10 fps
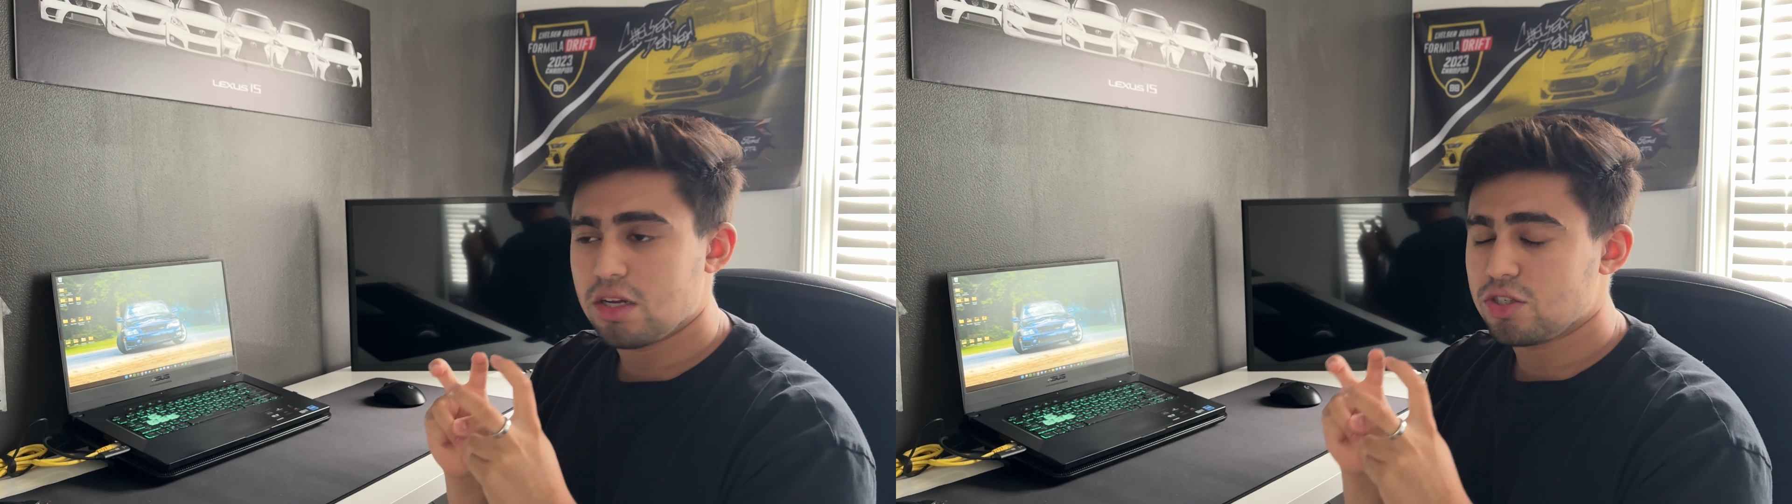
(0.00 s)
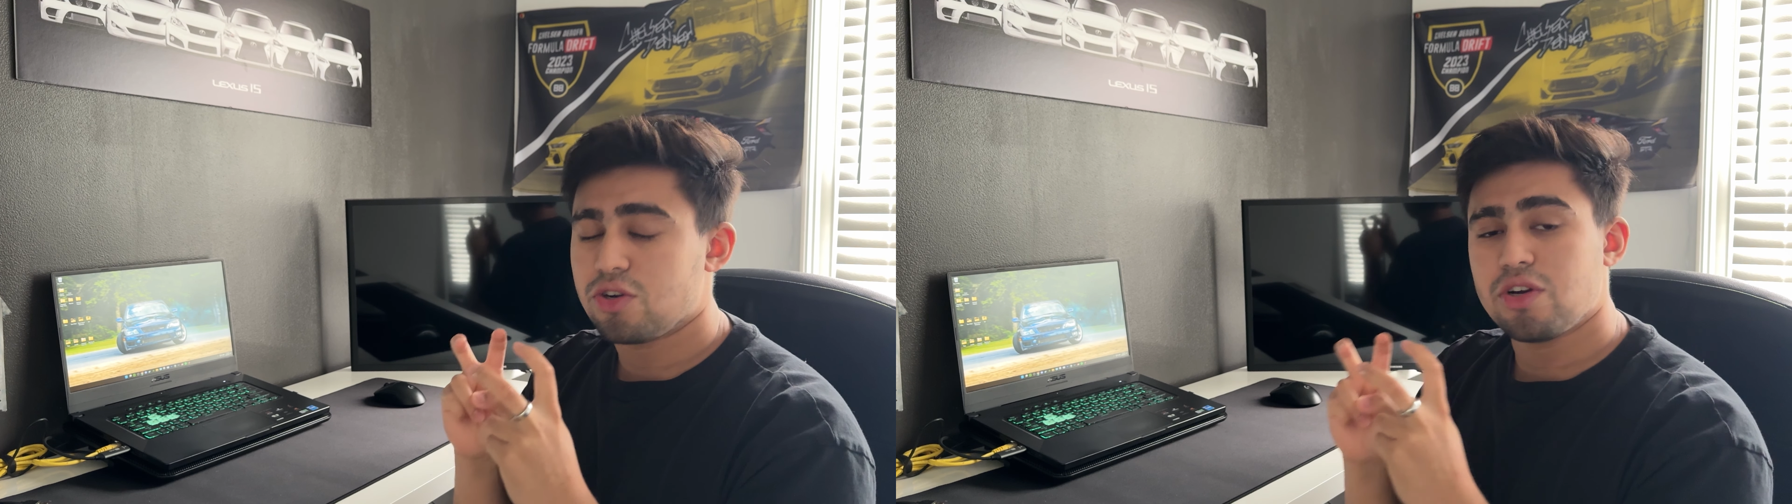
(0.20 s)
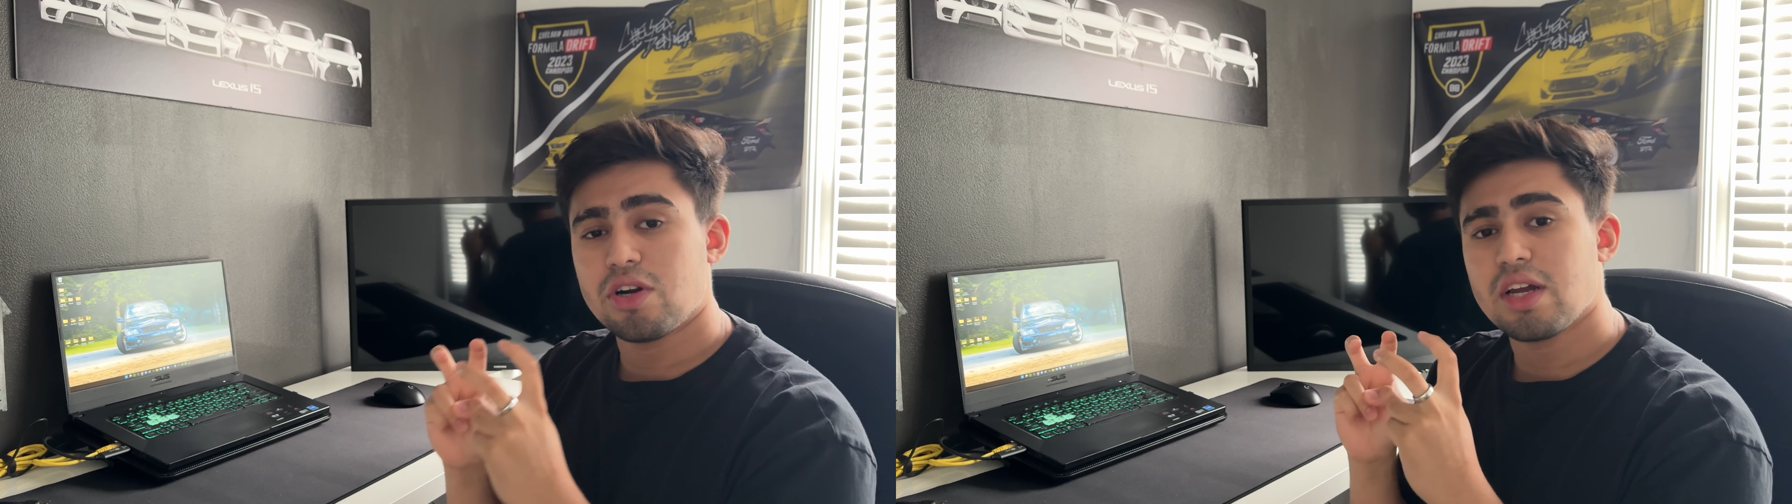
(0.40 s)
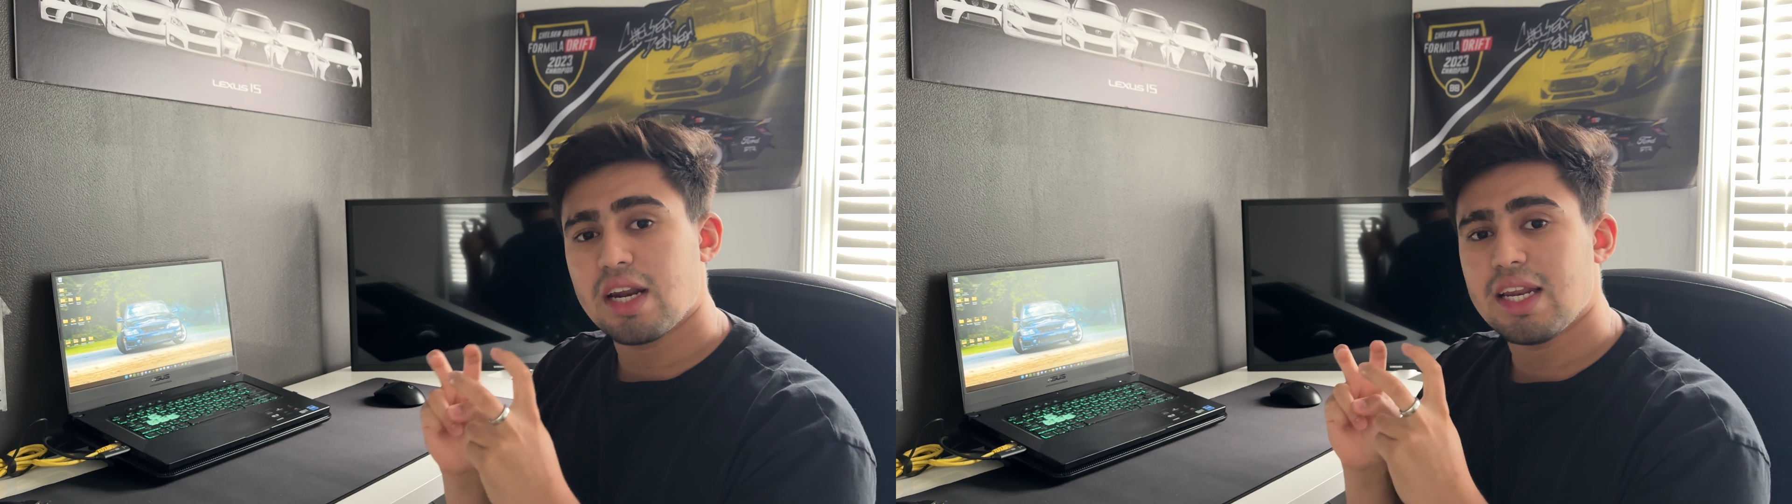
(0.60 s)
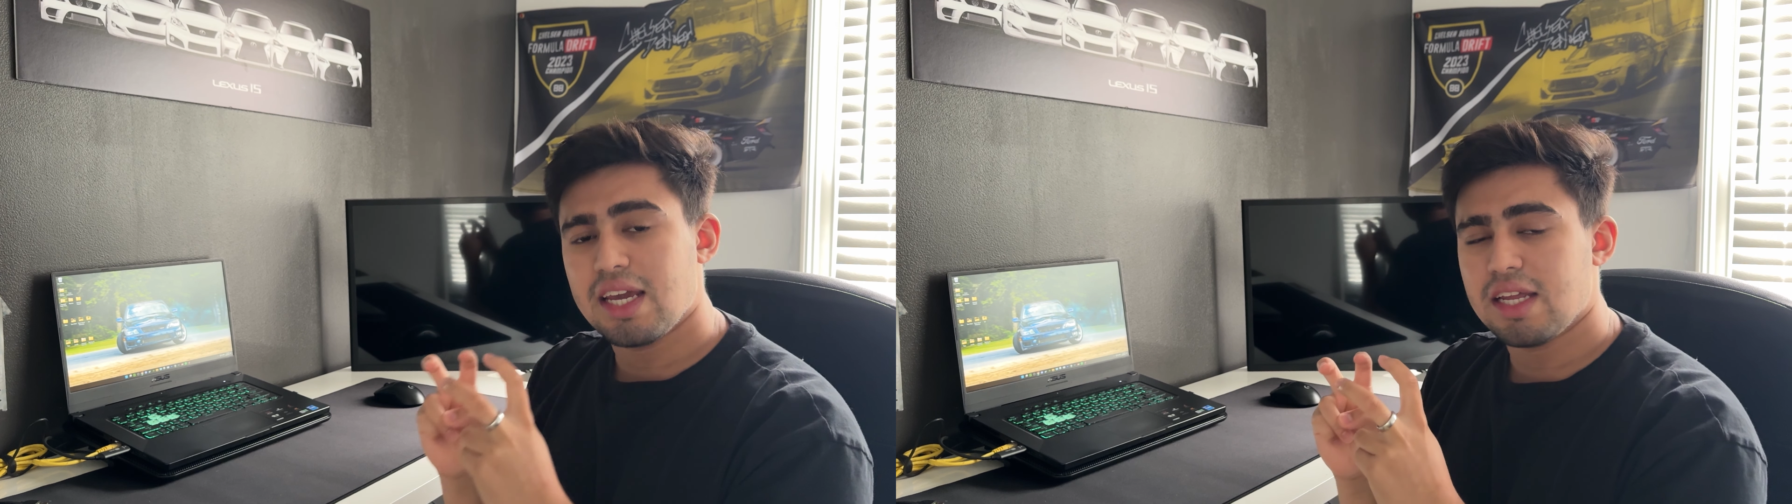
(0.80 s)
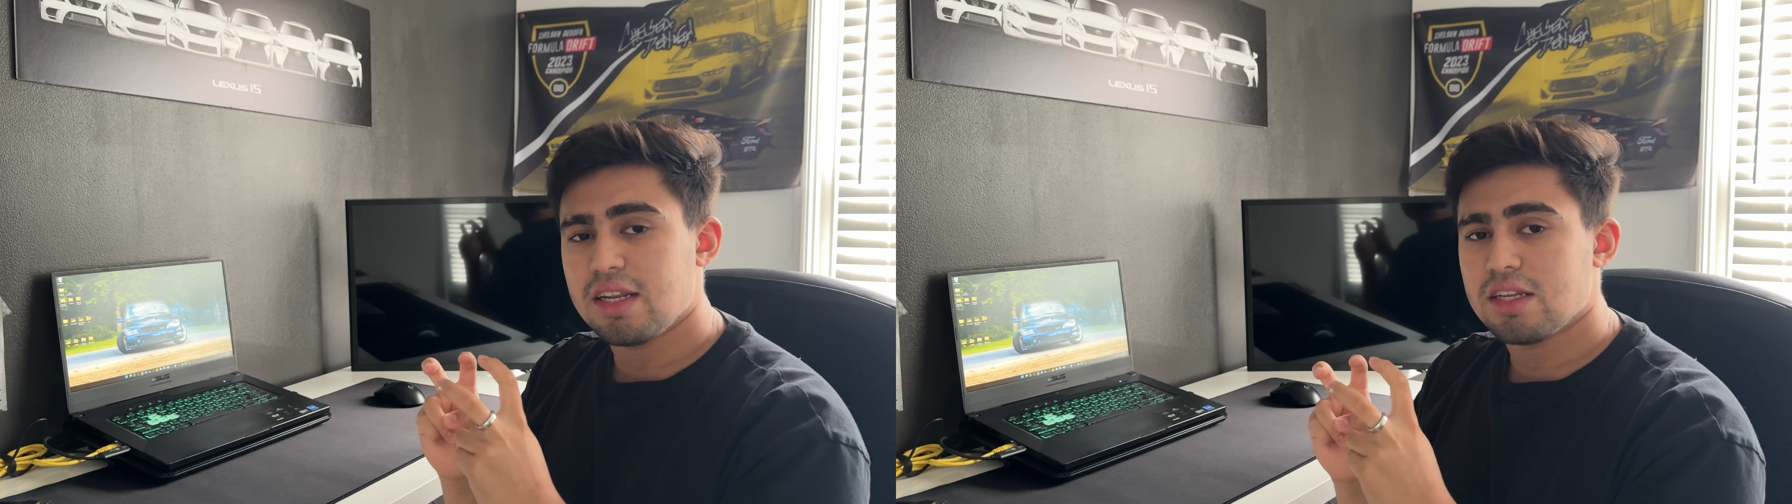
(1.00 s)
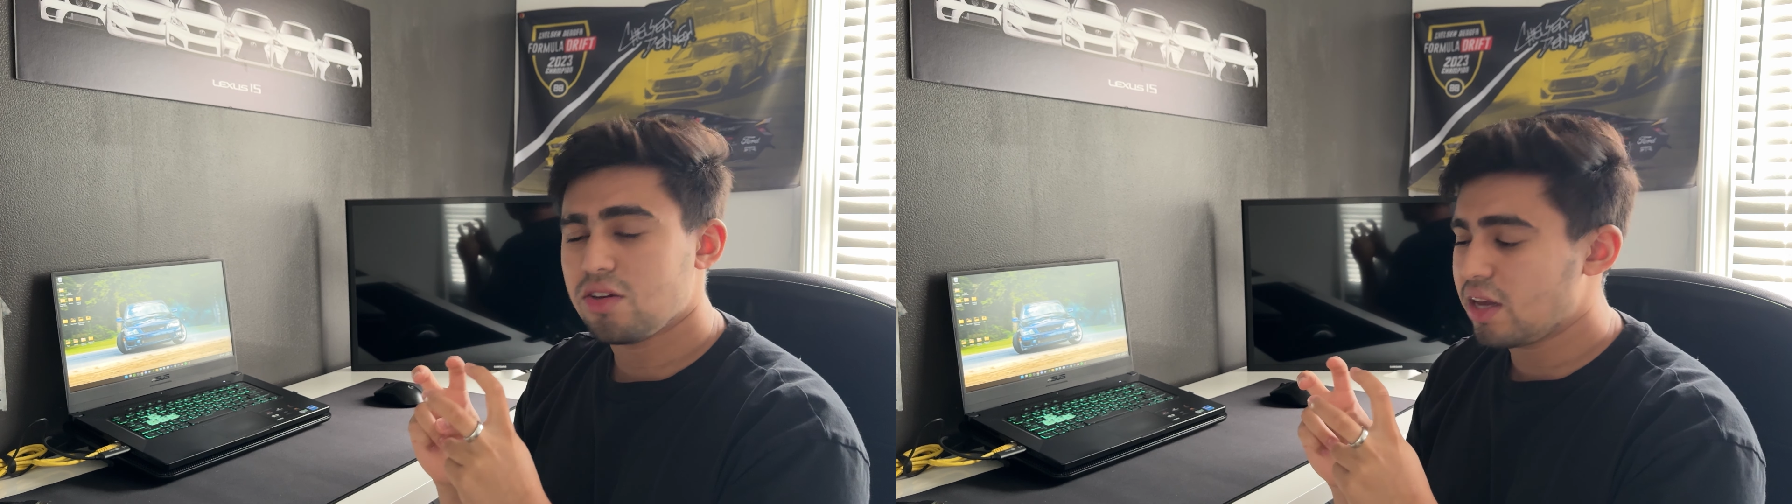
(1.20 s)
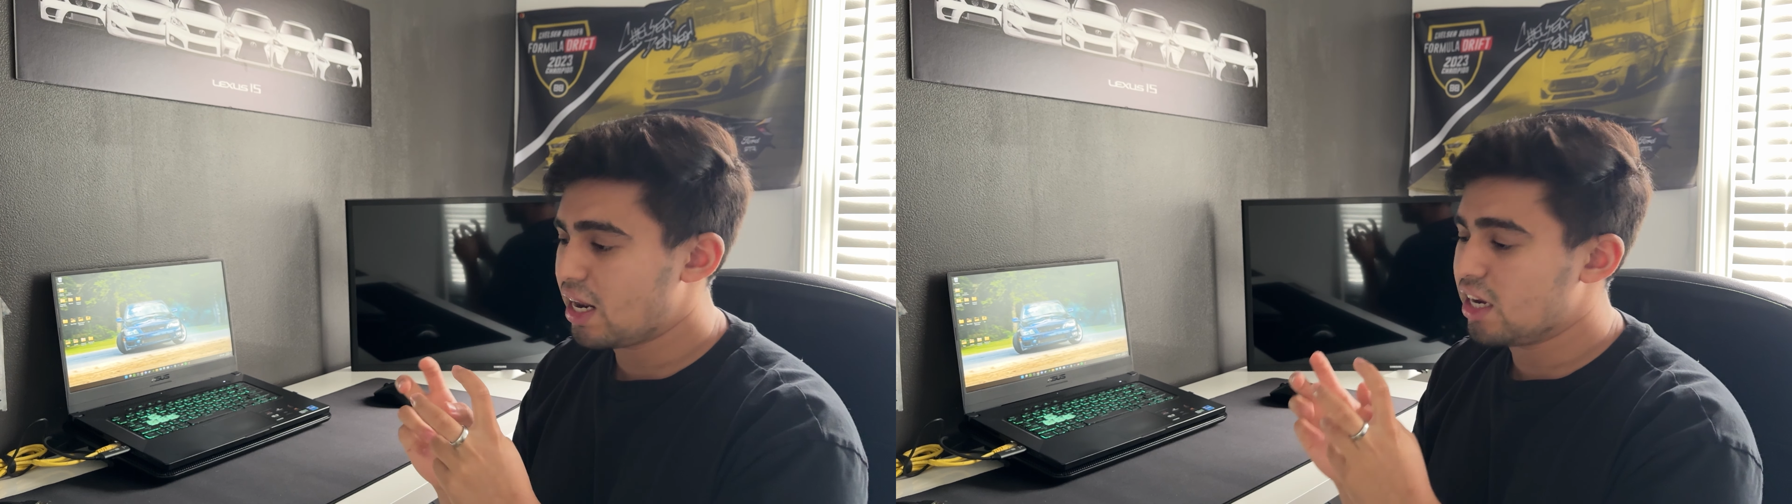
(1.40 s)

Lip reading: So you're going to need to get